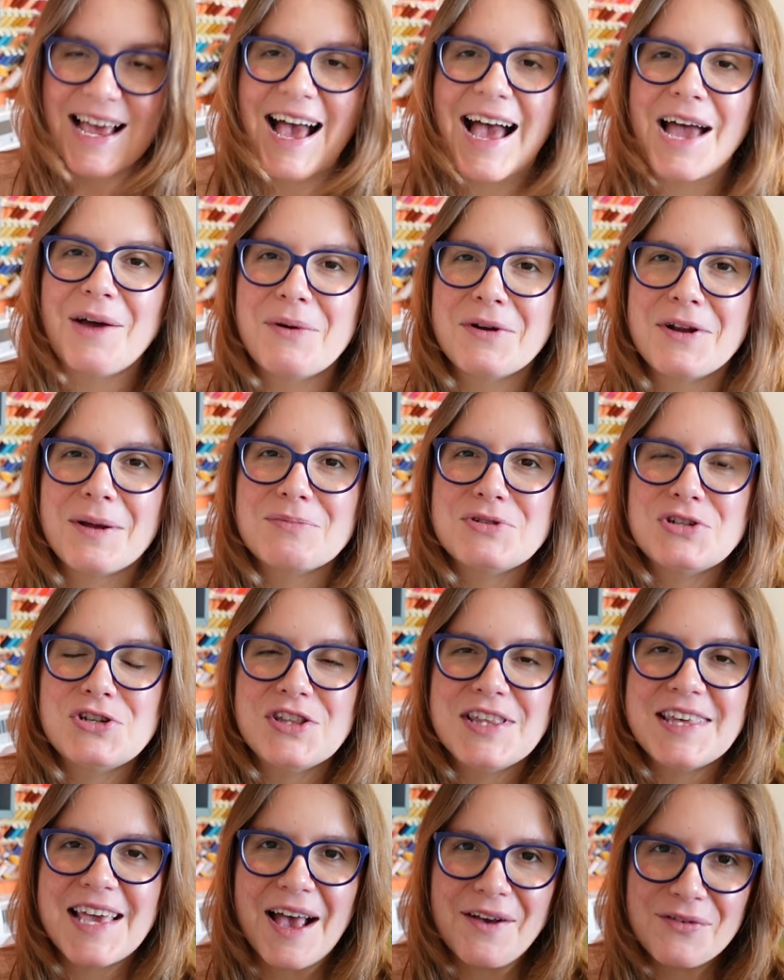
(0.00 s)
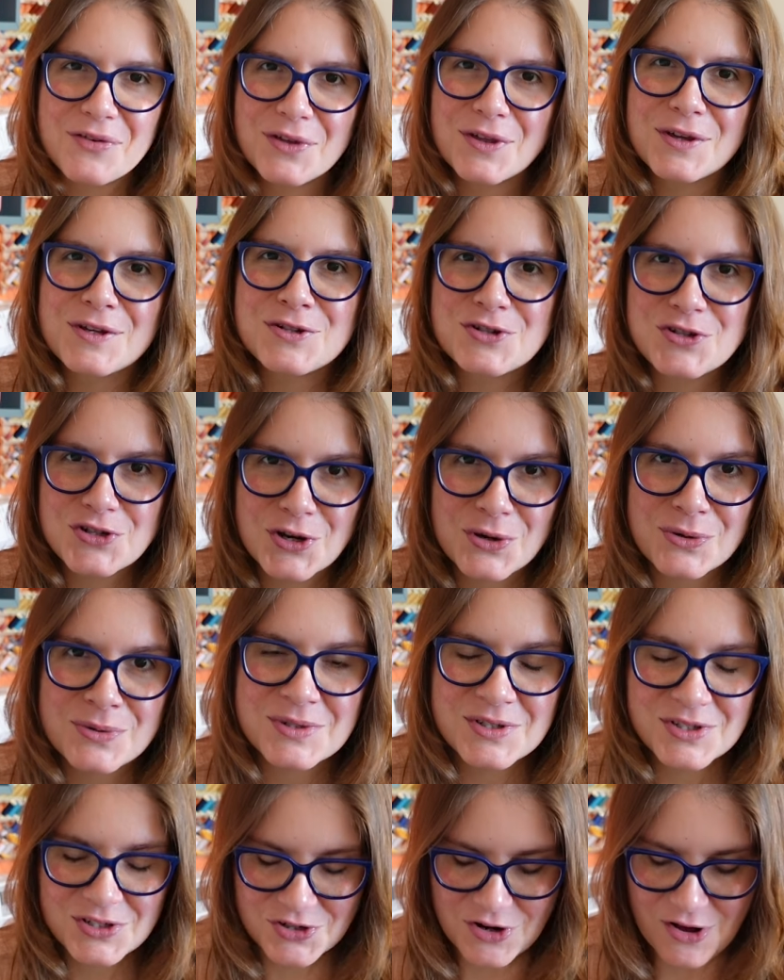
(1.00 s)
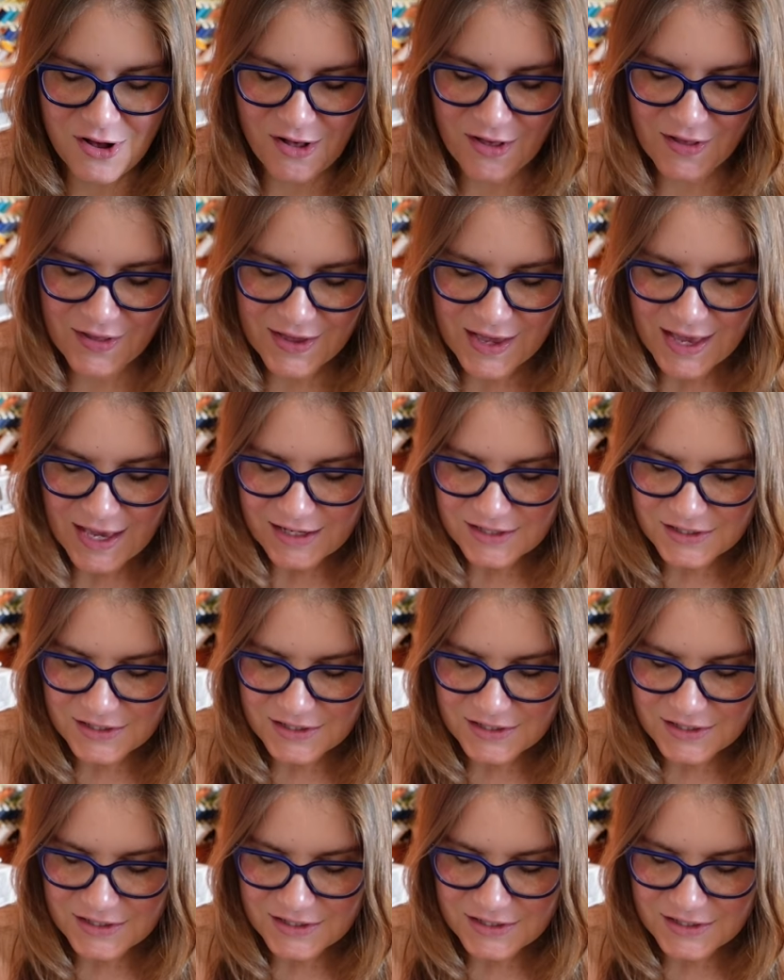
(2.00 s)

I went up to the Ethel and Joan stall.